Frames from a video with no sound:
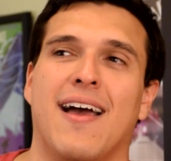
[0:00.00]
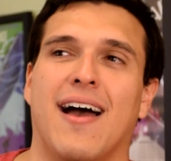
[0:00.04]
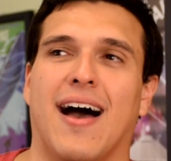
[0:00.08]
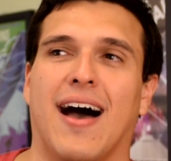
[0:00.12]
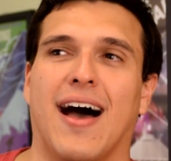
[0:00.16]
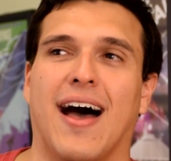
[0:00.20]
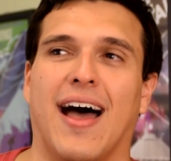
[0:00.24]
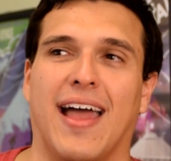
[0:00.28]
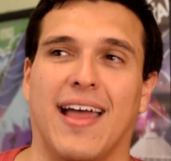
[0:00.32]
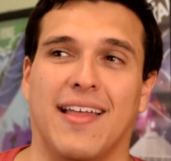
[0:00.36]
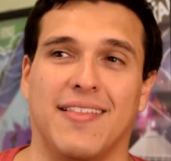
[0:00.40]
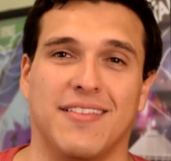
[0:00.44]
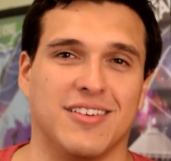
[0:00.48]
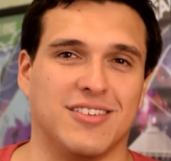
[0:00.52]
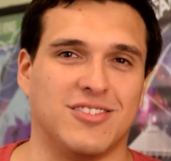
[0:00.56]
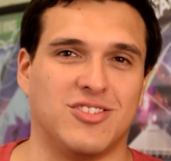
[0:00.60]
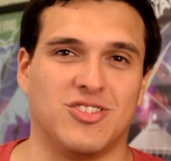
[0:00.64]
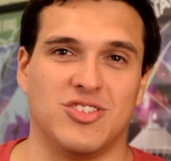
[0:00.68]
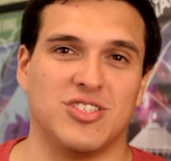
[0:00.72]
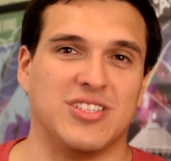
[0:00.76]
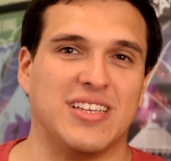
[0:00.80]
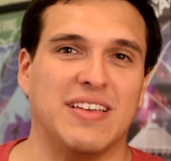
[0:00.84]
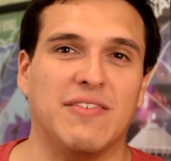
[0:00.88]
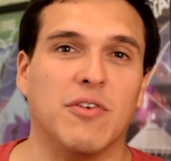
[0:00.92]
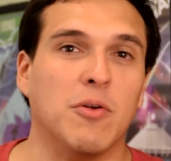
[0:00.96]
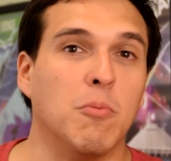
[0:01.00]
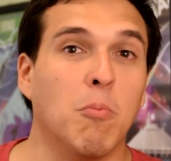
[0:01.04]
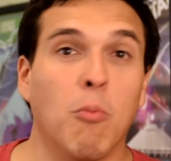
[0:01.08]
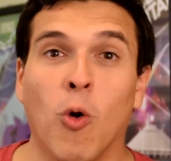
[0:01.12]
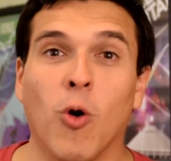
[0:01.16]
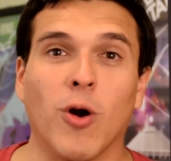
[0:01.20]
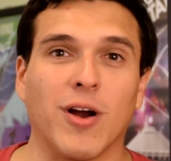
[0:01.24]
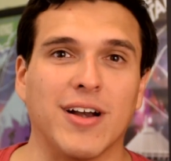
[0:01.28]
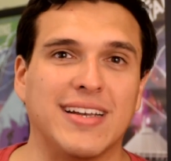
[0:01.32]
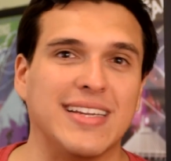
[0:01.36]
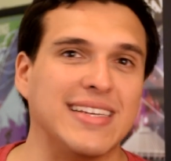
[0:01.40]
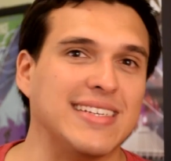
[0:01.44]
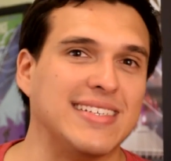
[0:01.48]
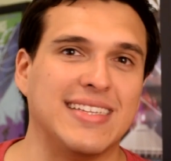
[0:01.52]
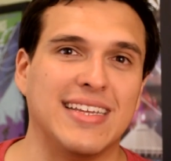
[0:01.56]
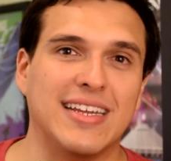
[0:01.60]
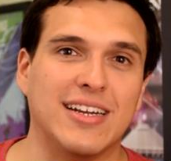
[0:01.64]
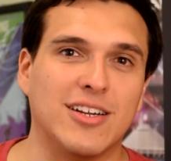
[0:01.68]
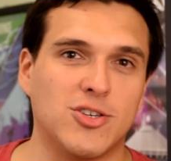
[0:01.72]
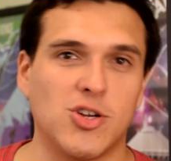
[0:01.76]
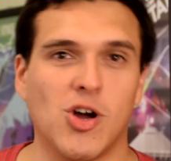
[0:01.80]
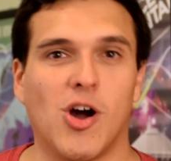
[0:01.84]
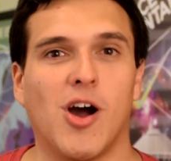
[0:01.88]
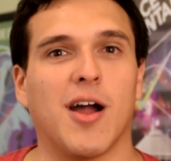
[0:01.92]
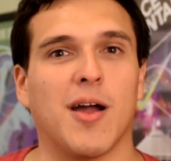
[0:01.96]
And there's just even more Disney
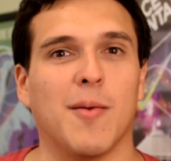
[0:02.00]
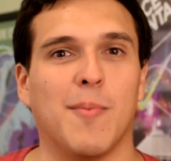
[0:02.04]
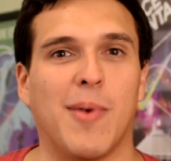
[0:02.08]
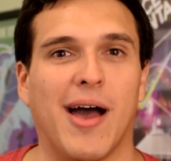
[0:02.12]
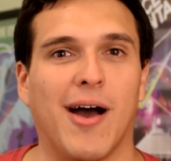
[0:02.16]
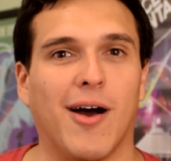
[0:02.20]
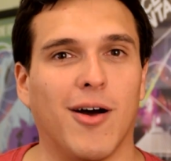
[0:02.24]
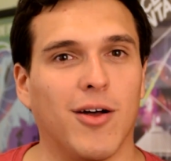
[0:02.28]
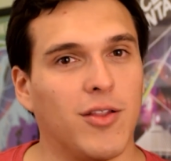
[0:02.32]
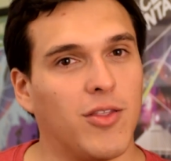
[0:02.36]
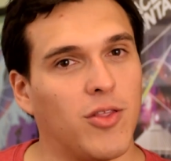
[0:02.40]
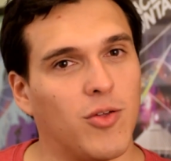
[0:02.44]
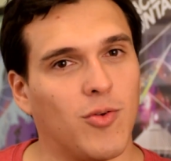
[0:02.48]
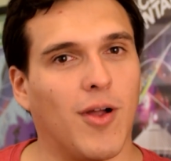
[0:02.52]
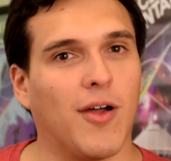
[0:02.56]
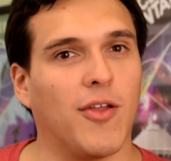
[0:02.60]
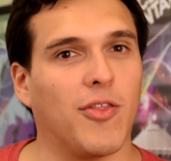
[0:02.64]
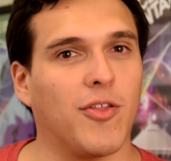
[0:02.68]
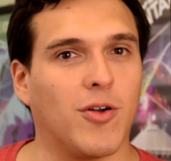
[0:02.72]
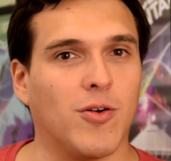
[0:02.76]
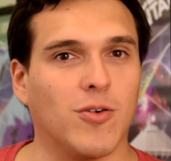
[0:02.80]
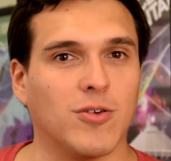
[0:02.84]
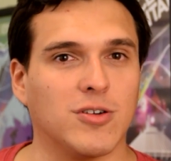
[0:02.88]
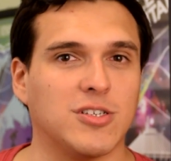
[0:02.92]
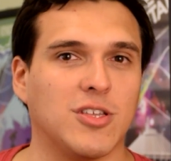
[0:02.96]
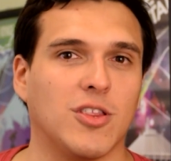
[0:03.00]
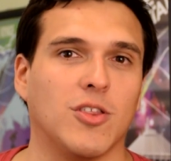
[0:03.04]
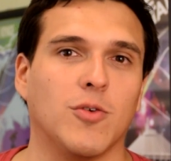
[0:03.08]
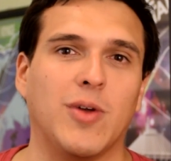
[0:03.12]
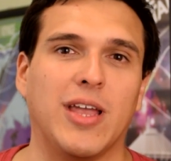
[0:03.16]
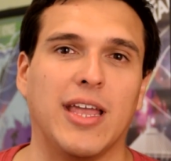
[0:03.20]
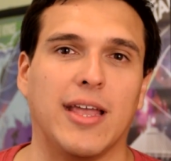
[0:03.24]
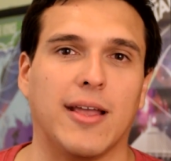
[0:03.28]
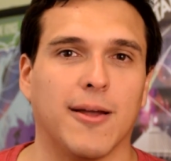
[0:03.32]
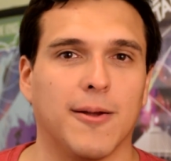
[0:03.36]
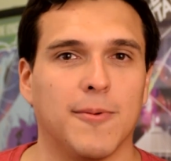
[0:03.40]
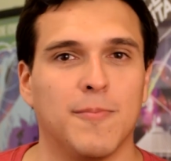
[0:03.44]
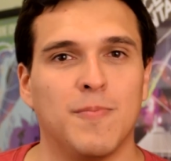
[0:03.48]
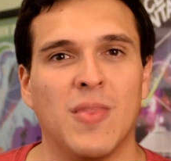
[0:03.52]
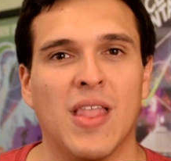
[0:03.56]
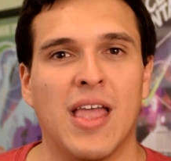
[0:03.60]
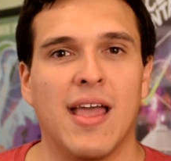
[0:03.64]
to talk about throughout the course of the week.